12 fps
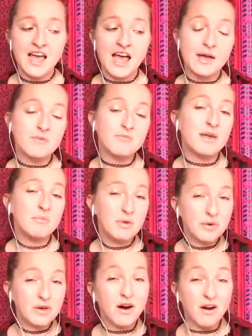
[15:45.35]
And maybe
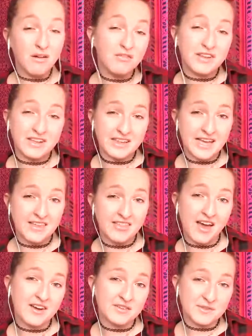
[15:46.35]
we all feel like
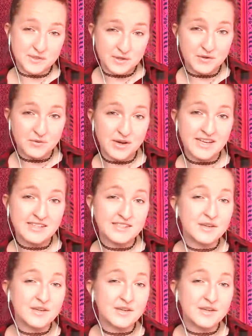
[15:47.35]
that in certain ways.